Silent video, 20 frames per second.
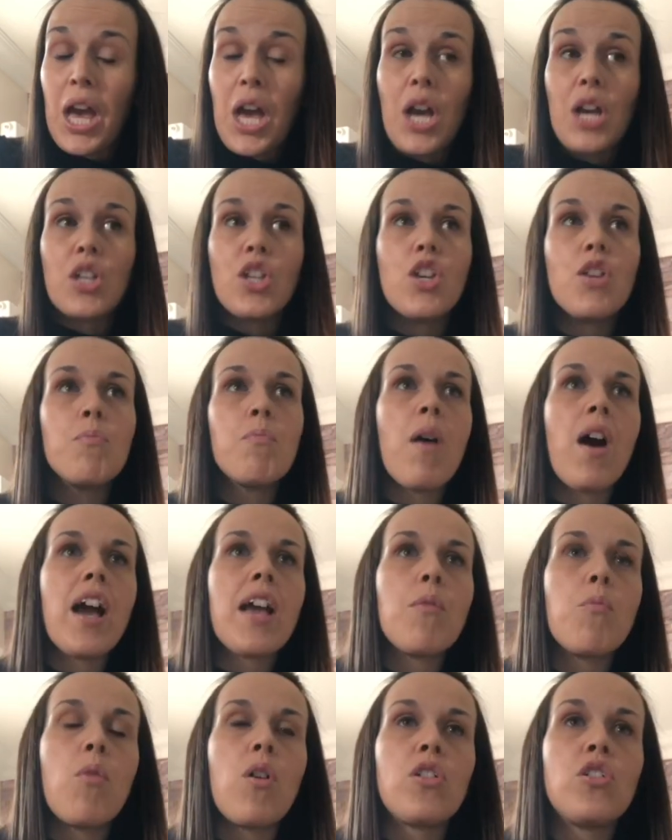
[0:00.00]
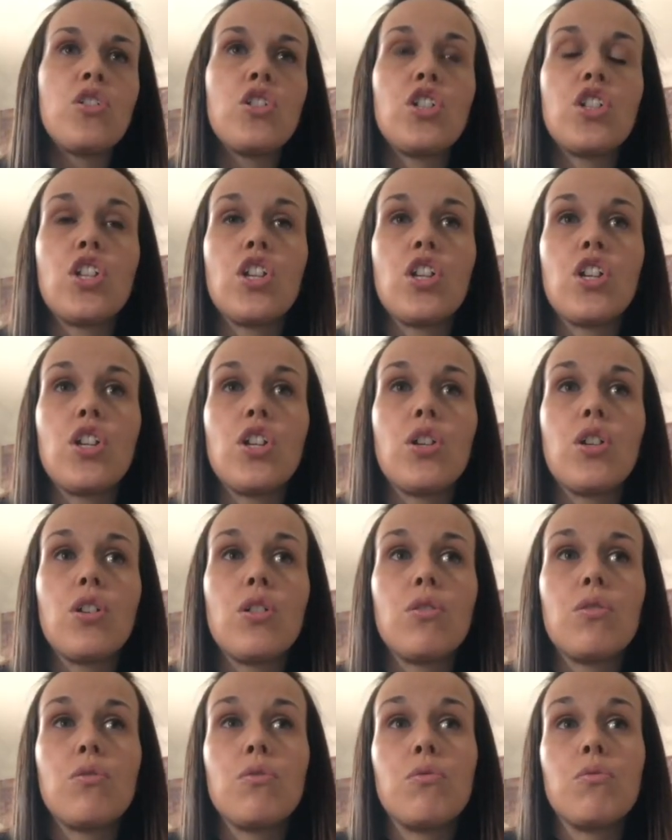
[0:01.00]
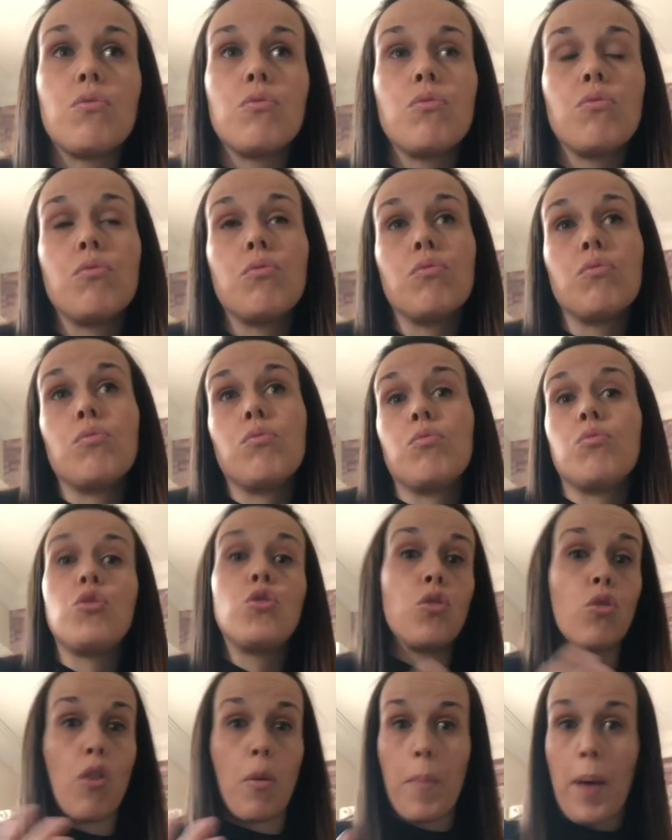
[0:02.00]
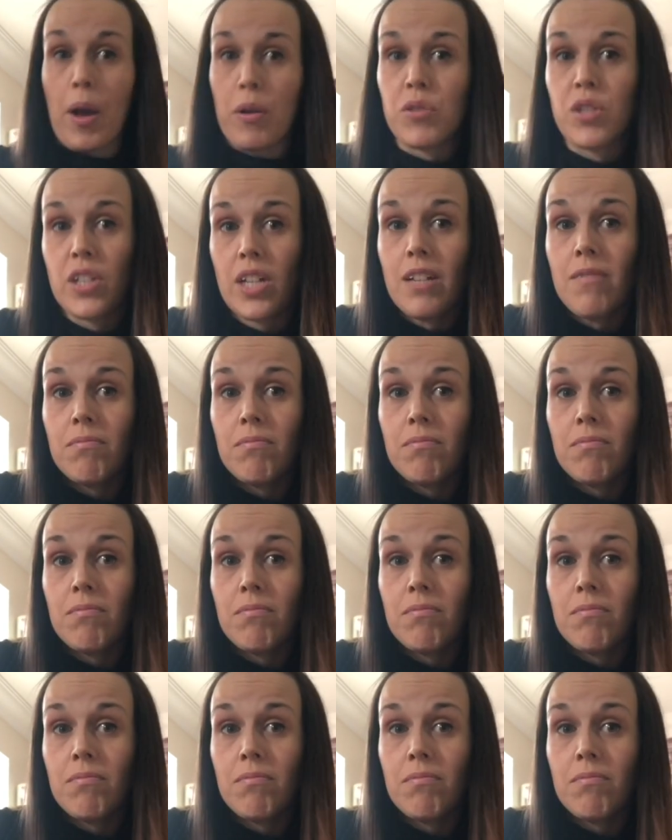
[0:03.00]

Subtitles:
You might want to draw a poster.